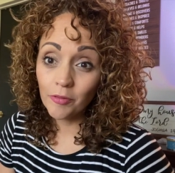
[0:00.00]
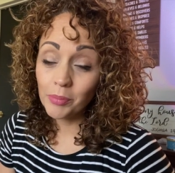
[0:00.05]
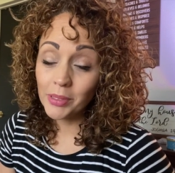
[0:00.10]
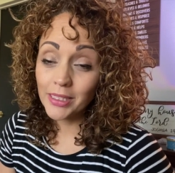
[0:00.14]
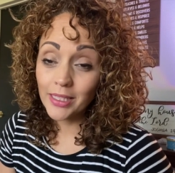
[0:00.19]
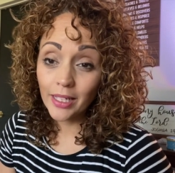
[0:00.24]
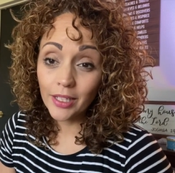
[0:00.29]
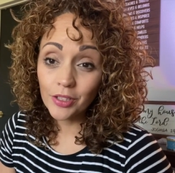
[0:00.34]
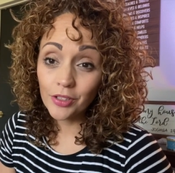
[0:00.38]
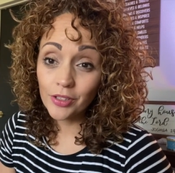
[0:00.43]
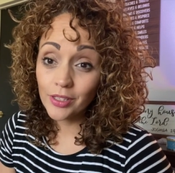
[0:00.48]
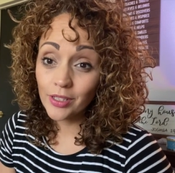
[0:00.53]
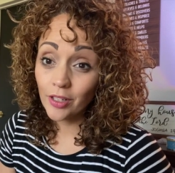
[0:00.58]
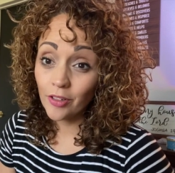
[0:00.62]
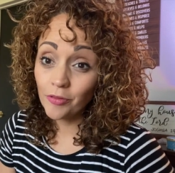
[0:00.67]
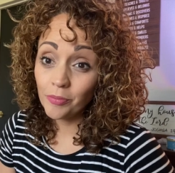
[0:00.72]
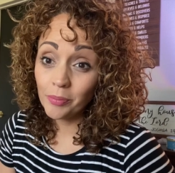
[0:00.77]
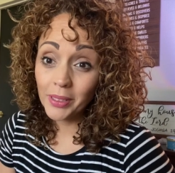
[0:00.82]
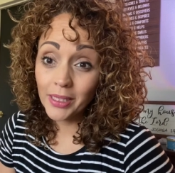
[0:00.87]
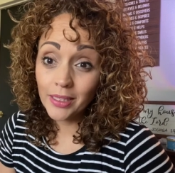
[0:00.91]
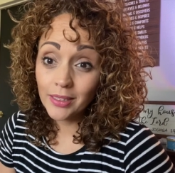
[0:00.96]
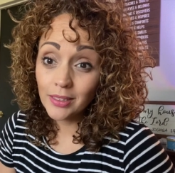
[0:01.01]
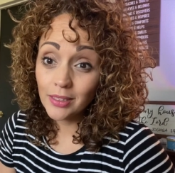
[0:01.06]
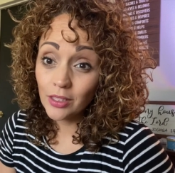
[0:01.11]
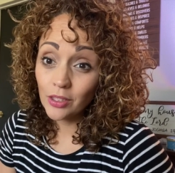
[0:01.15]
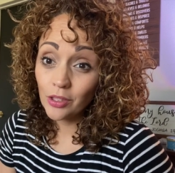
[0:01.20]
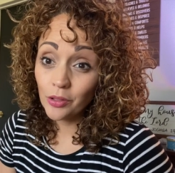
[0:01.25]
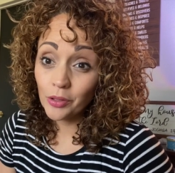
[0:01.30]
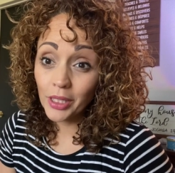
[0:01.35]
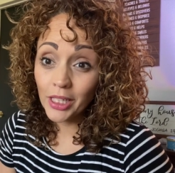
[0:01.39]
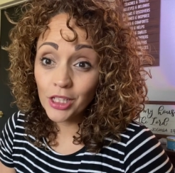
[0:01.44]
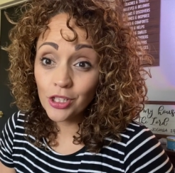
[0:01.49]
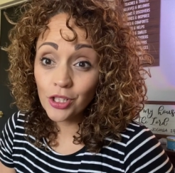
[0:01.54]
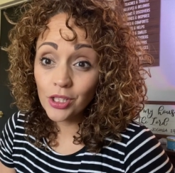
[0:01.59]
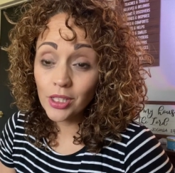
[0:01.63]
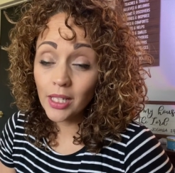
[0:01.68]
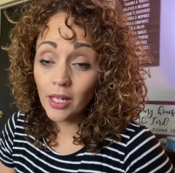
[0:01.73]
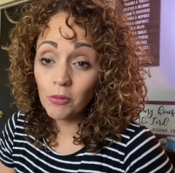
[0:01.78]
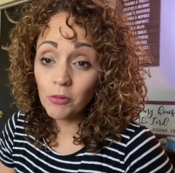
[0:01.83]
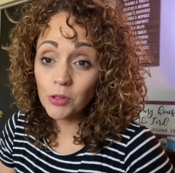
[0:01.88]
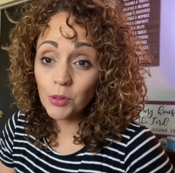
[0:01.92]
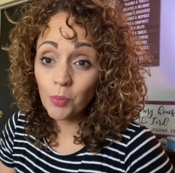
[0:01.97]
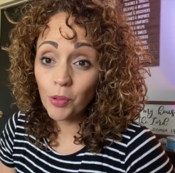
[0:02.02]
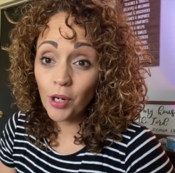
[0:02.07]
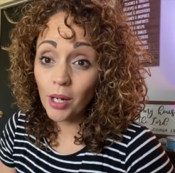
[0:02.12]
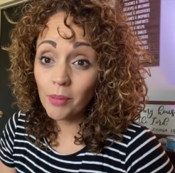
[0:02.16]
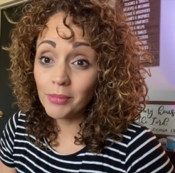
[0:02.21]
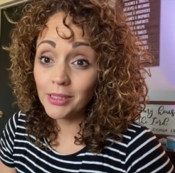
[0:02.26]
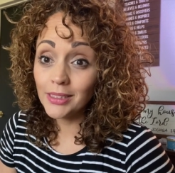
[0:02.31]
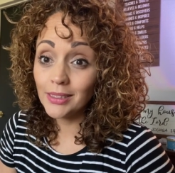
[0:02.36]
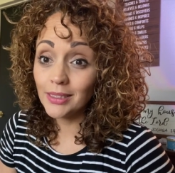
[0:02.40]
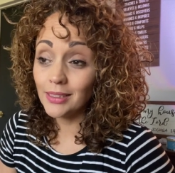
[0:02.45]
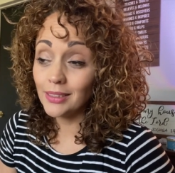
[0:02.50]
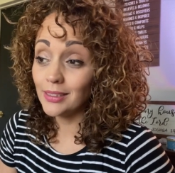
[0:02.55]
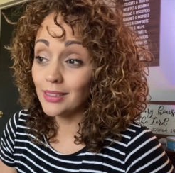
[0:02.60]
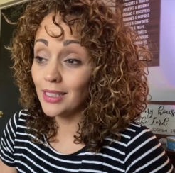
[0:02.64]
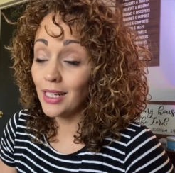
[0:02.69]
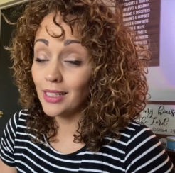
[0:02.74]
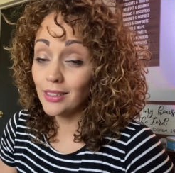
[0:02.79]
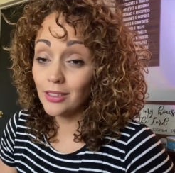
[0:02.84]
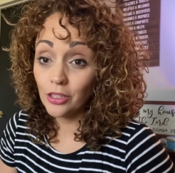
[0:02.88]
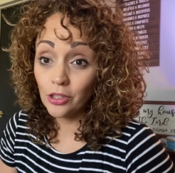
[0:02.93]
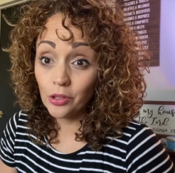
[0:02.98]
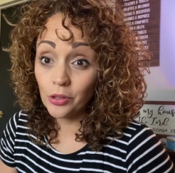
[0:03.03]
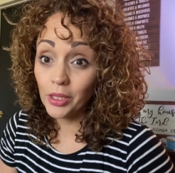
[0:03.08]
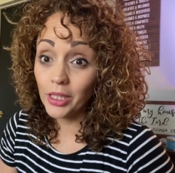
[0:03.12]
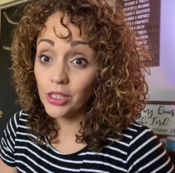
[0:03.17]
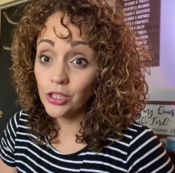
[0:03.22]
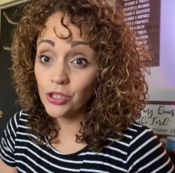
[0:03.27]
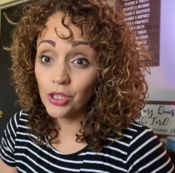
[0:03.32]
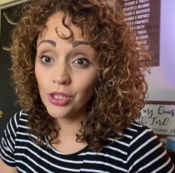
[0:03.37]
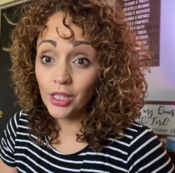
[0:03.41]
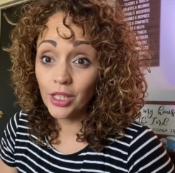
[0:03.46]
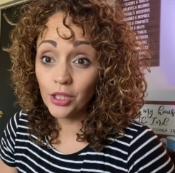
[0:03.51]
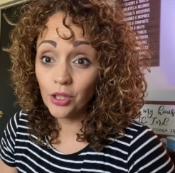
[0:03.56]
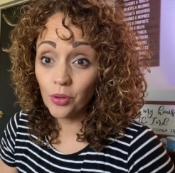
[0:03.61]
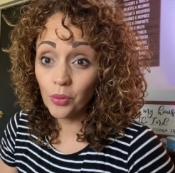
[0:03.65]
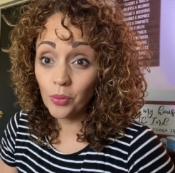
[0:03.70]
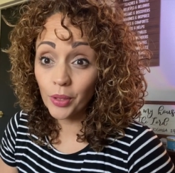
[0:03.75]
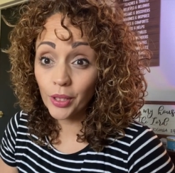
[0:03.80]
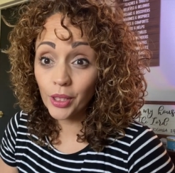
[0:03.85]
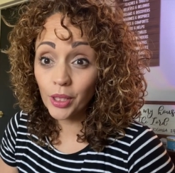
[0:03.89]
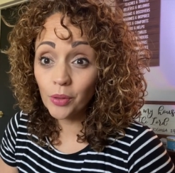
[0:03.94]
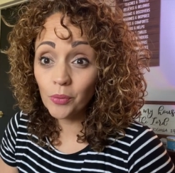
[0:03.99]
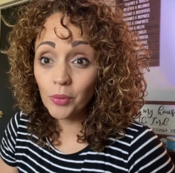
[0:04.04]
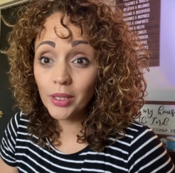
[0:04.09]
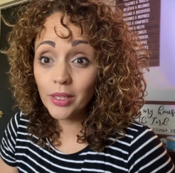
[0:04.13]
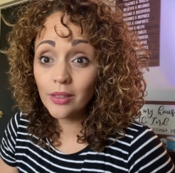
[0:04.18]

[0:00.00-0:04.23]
beside yourself because the location that was promised is not the location that you're working with?